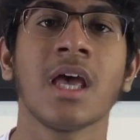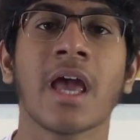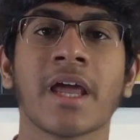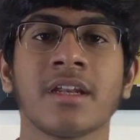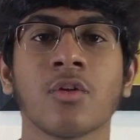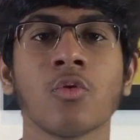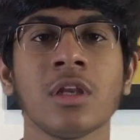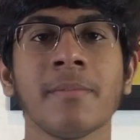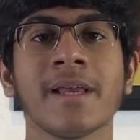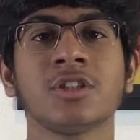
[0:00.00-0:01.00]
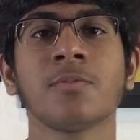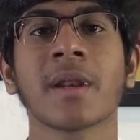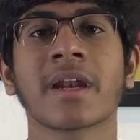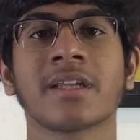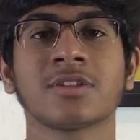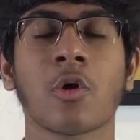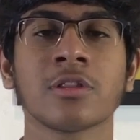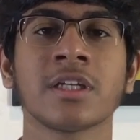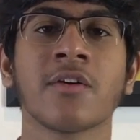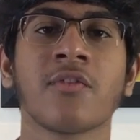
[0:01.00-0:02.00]
and it only makes you practice all the
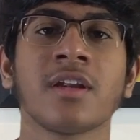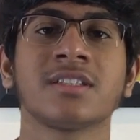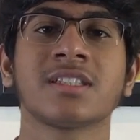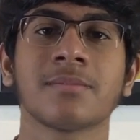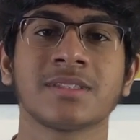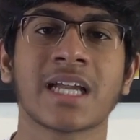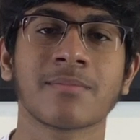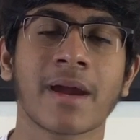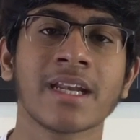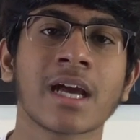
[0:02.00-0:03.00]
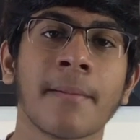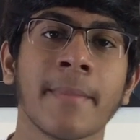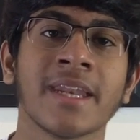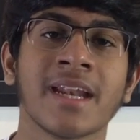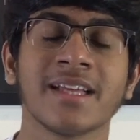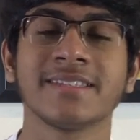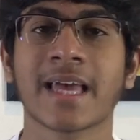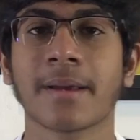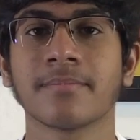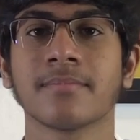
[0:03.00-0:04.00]
different sums that might come in an exam.